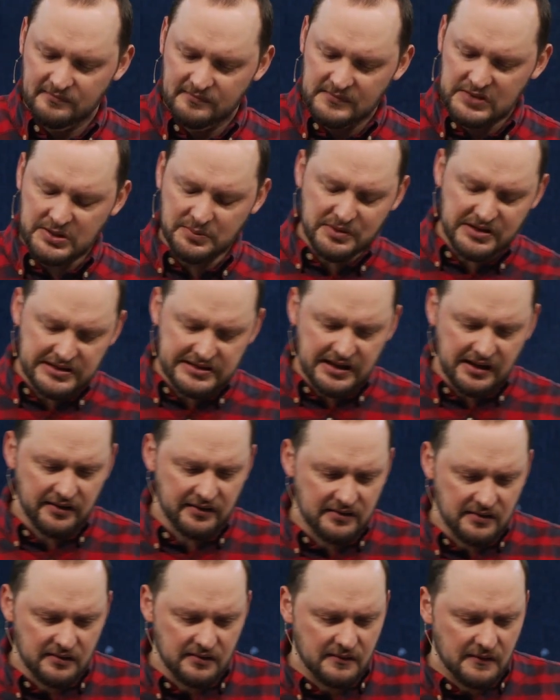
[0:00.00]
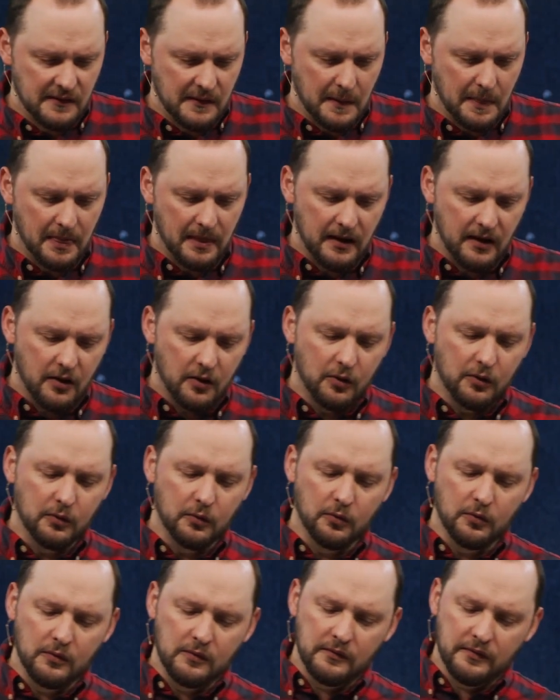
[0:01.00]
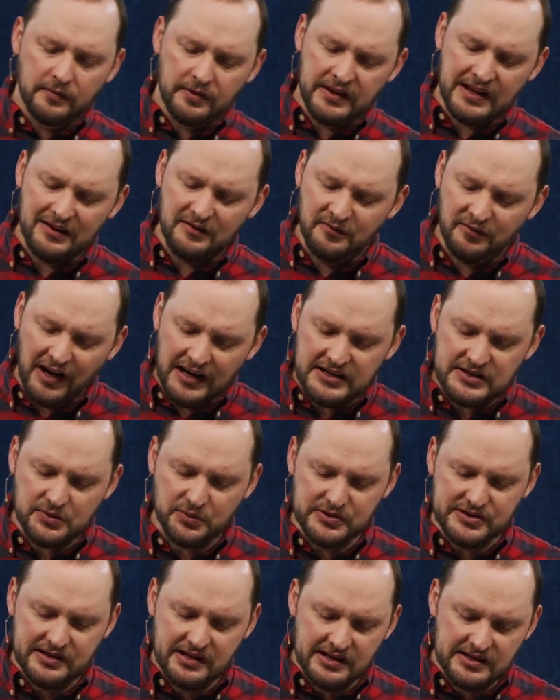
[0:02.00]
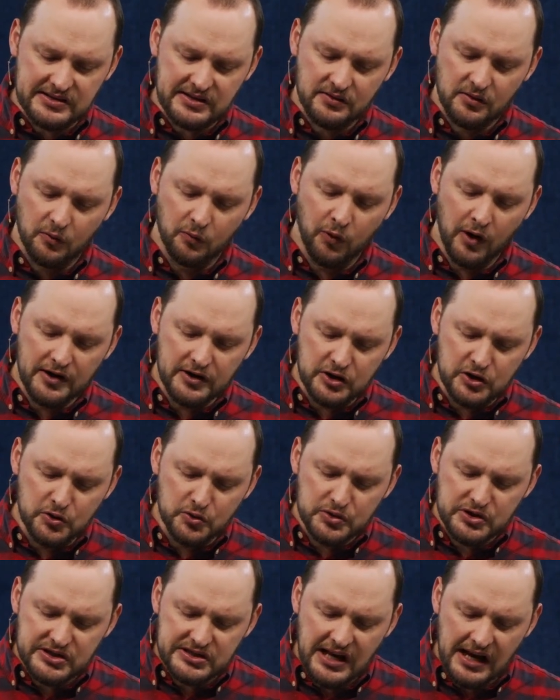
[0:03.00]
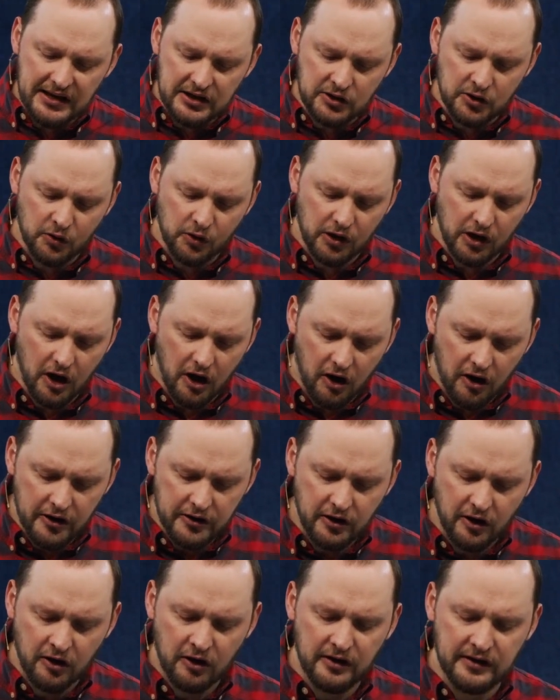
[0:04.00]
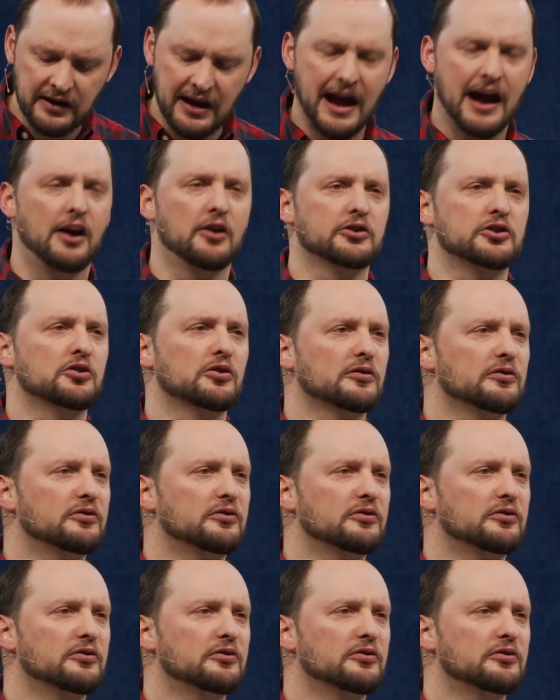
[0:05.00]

Somebody said, The advice was this what you set your heart on now, your